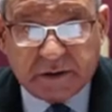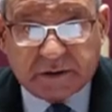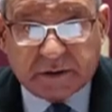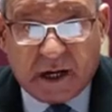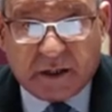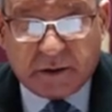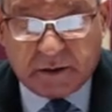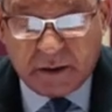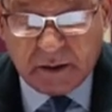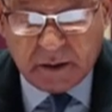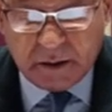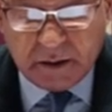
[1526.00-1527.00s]
decided
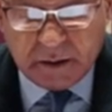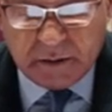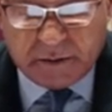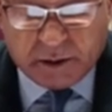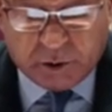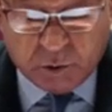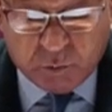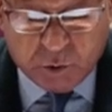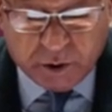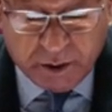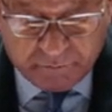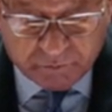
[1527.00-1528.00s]
that he
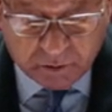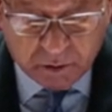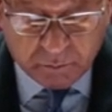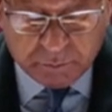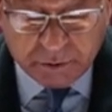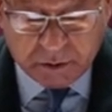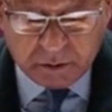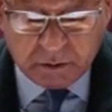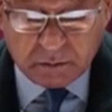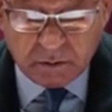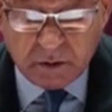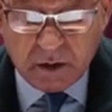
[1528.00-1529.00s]
would never be:
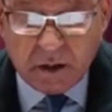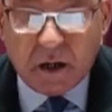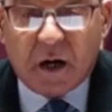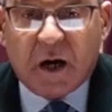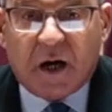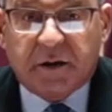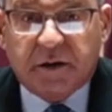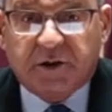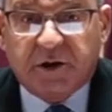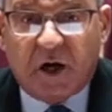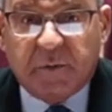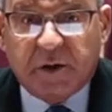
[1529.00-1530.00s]

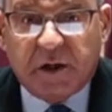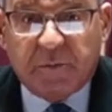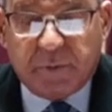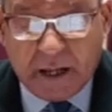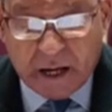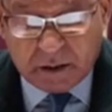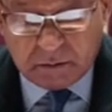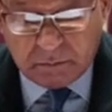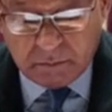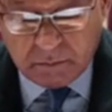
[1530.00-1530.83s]
unashamedly black